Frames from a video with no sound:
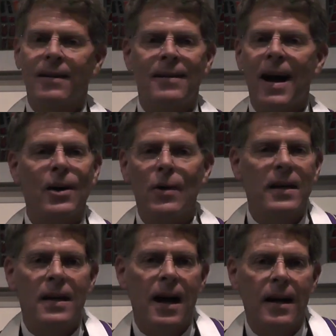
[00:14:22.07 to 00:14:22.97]
not going
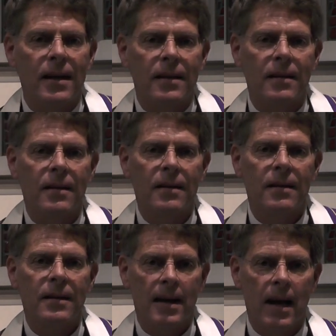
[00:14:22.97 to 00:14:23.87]
to cut it
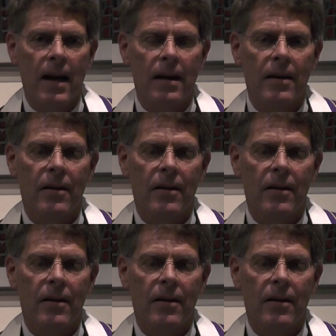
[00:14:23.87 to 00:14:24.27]
today.